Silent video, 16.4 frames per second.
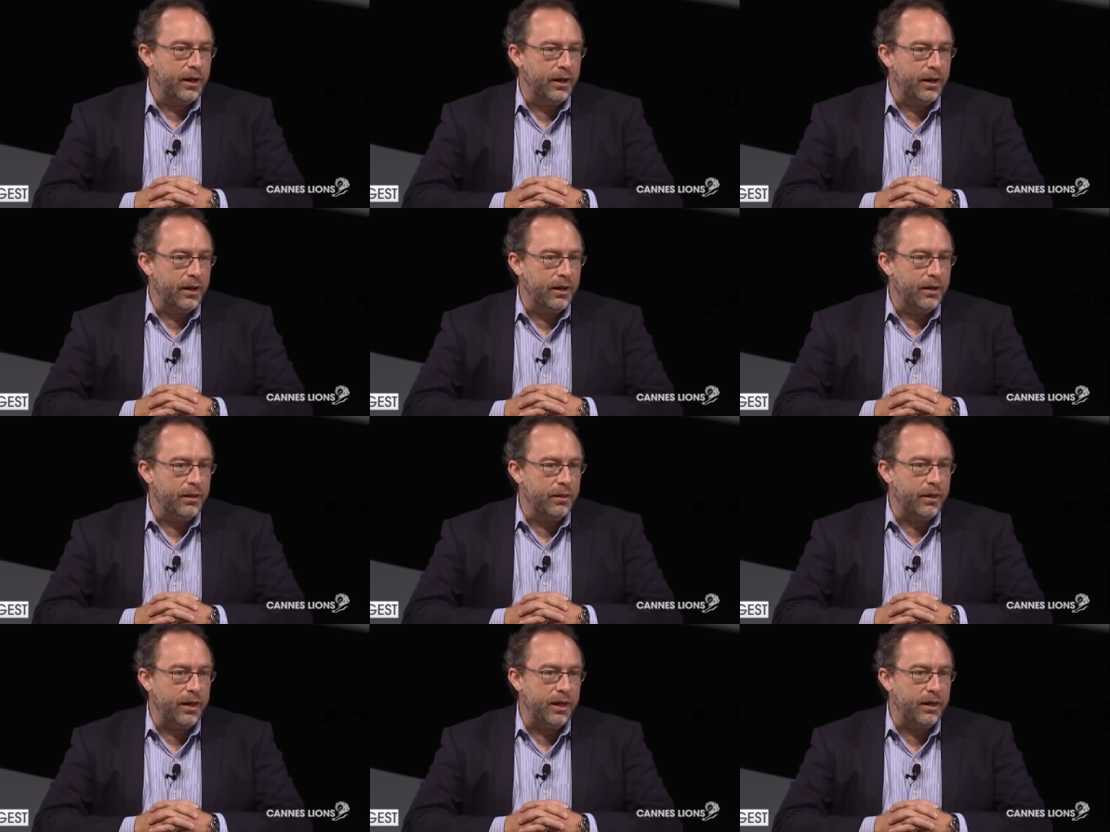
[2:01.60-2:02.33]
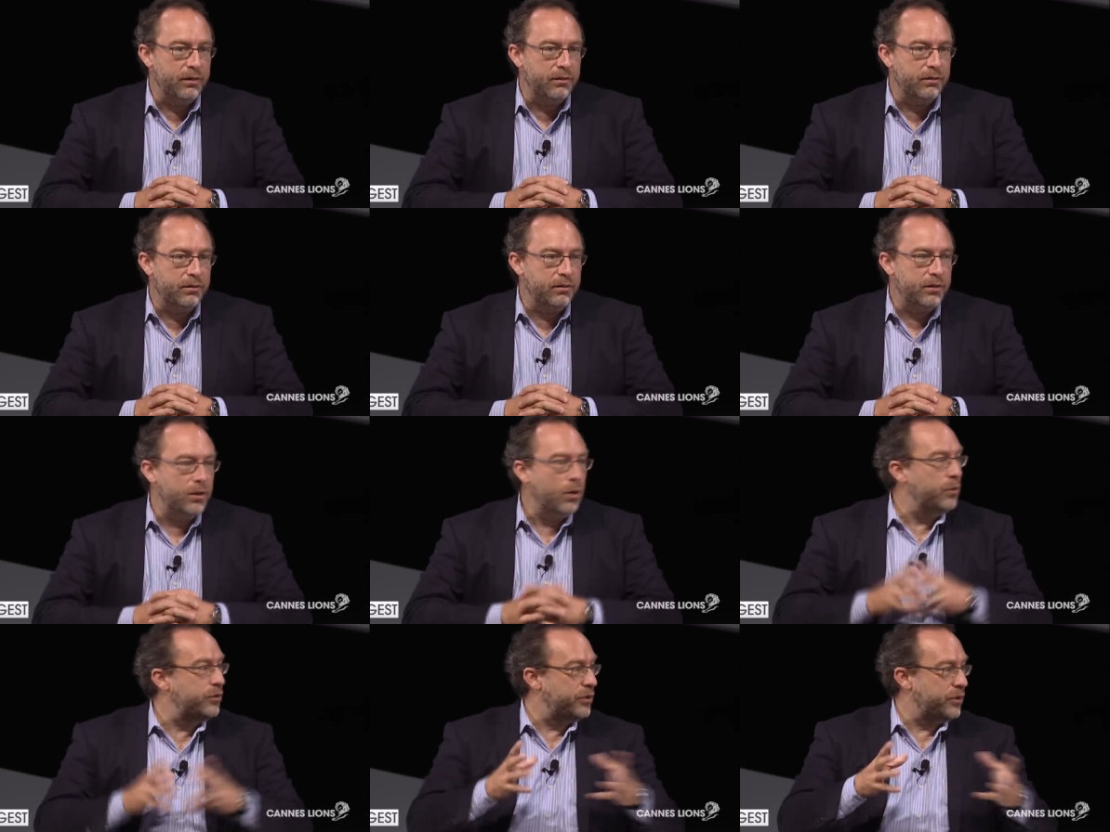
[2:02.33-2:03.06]
uh, than
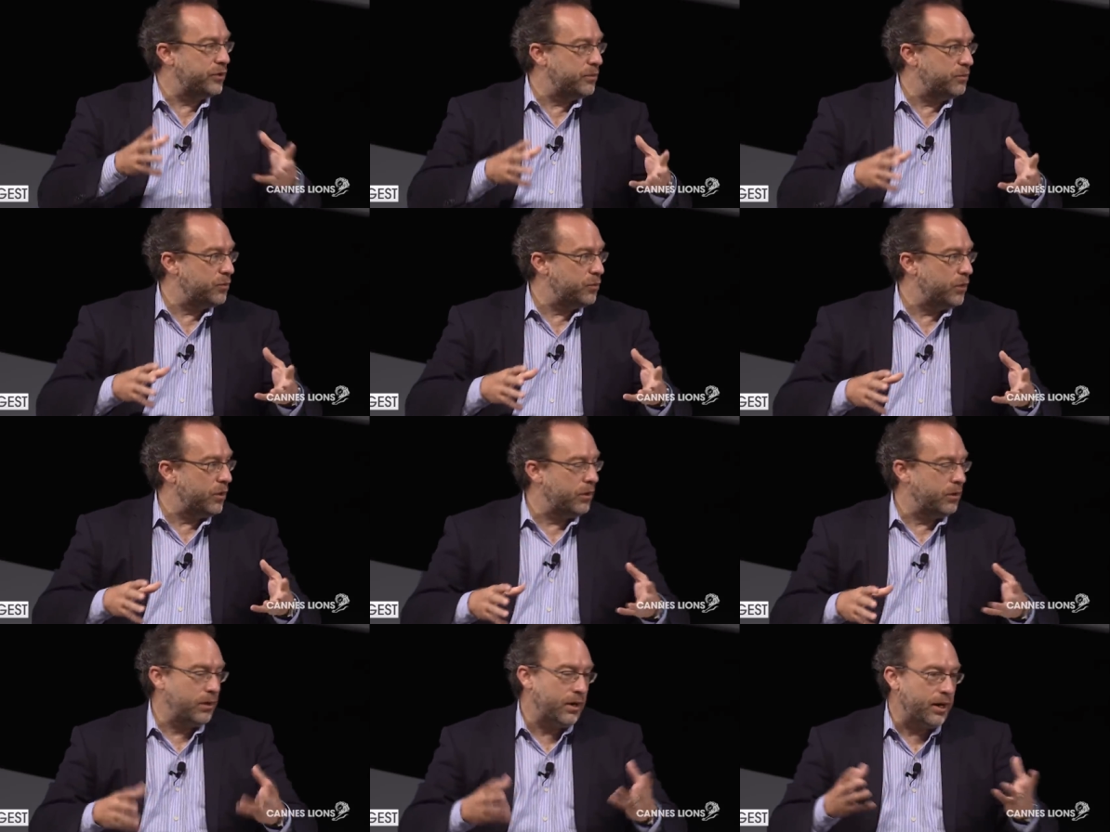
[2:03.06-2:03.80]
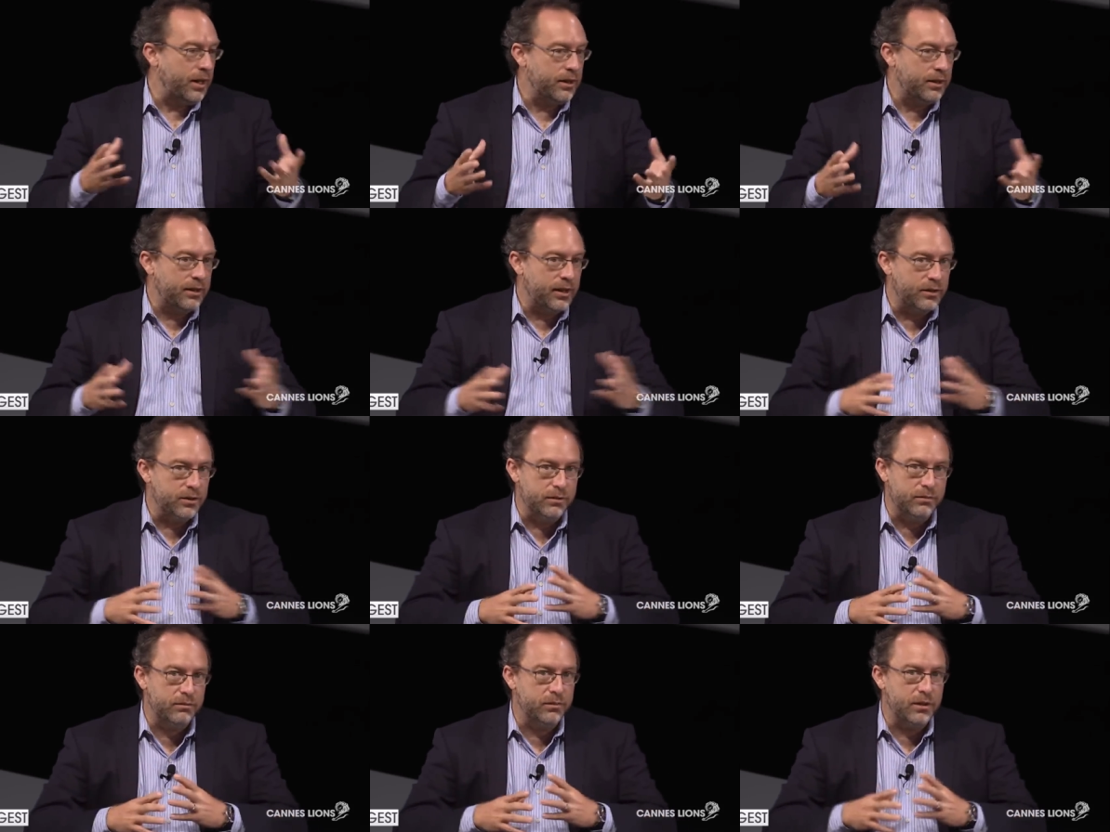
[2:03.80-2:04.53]
the old systems were. And I think
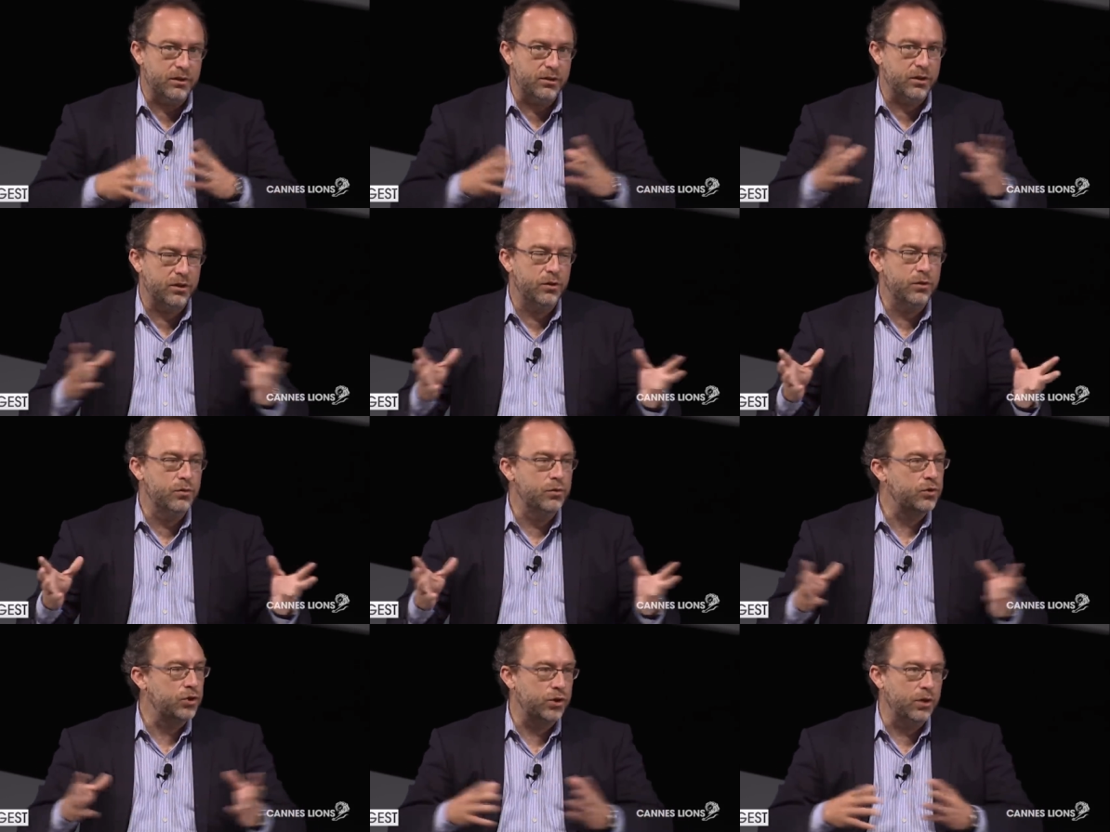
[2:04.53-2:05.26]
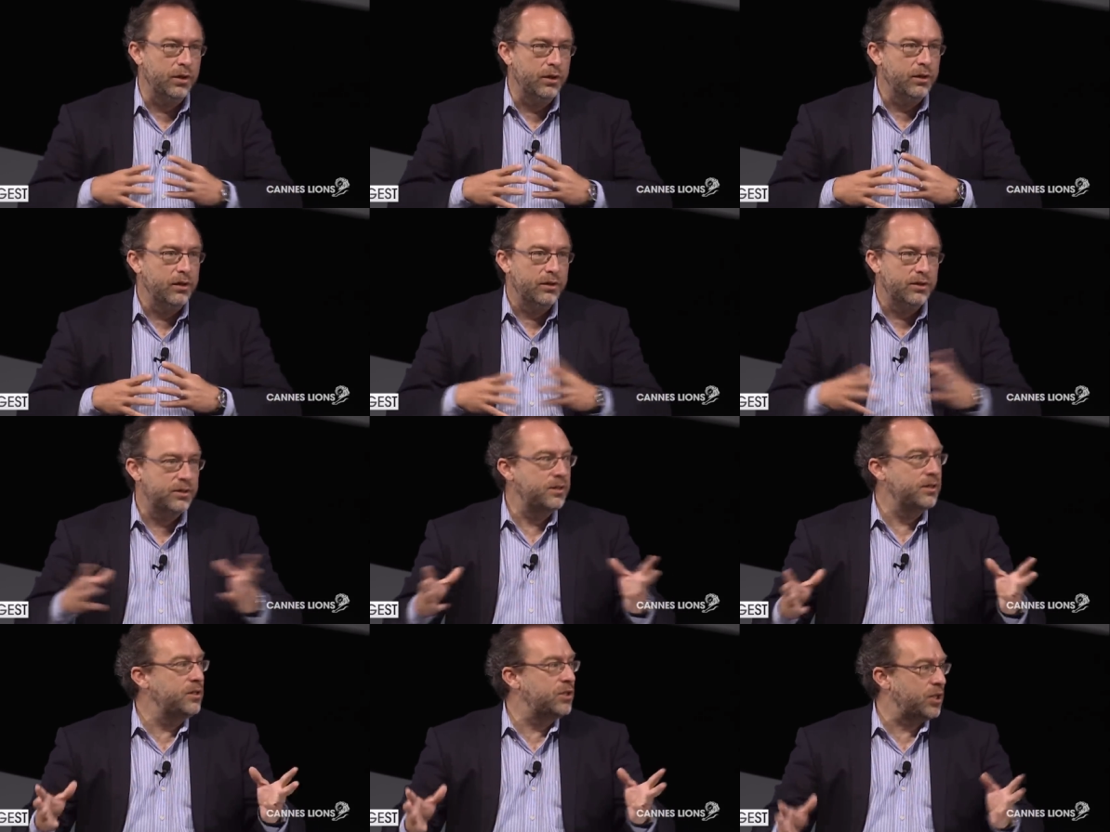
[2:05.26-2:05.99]
that's a, that's a huge
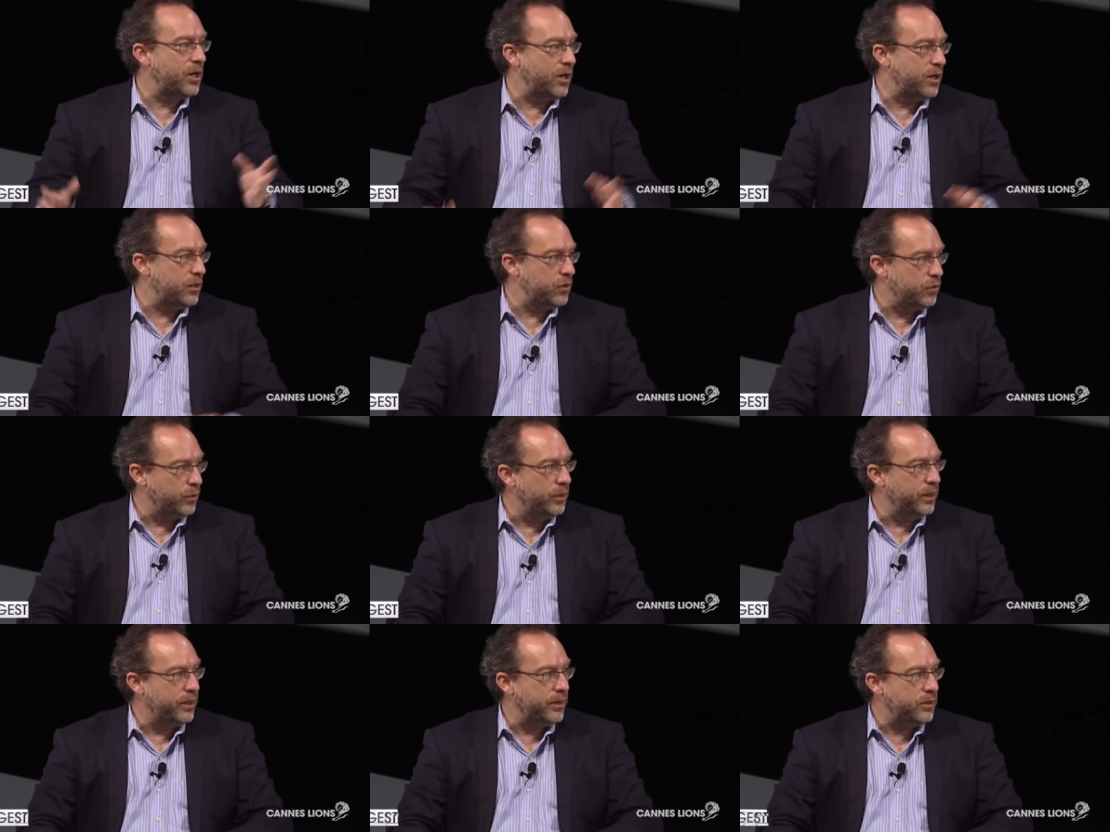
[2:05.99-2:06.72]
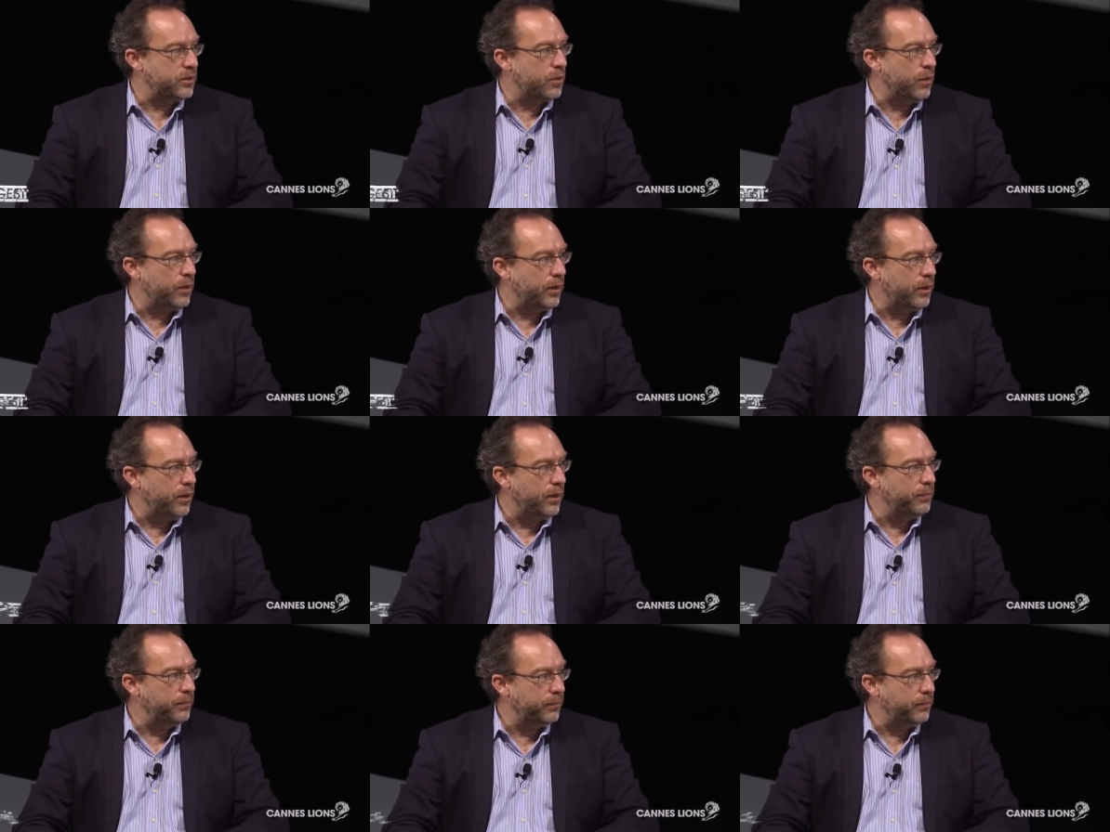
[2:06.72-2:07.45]
sea change, really, that's going
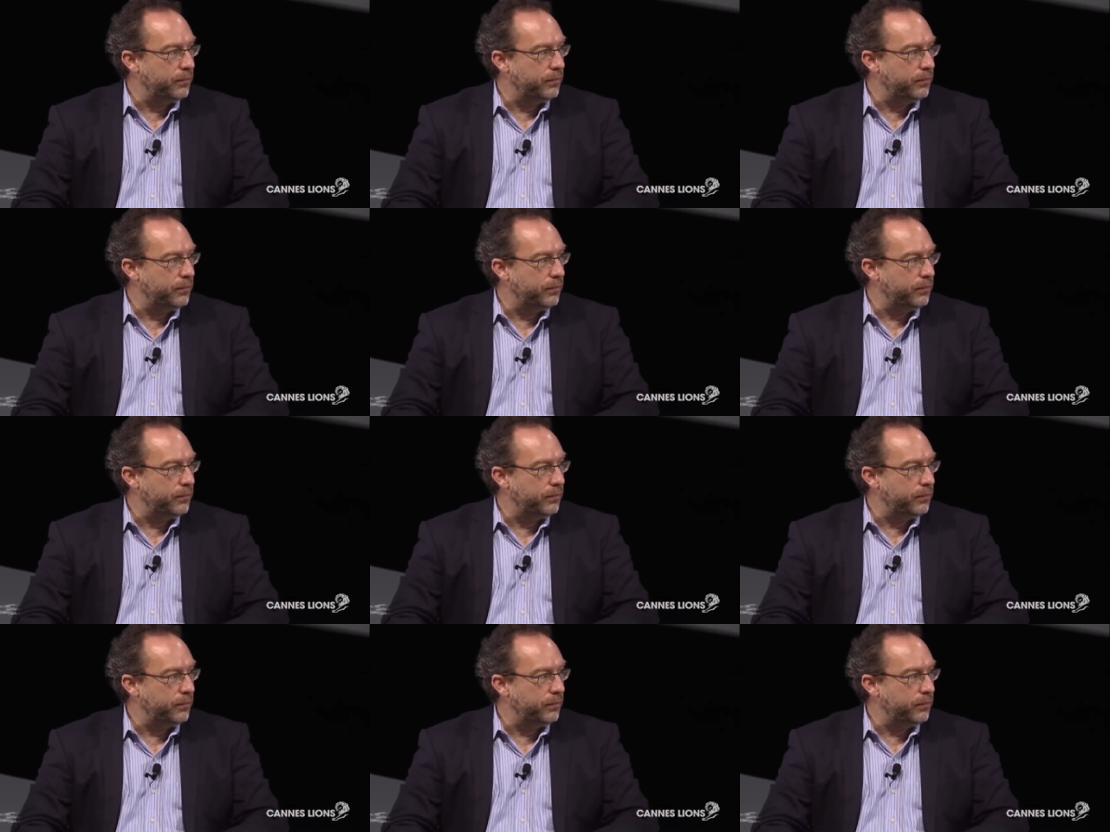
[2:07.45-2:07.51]
on.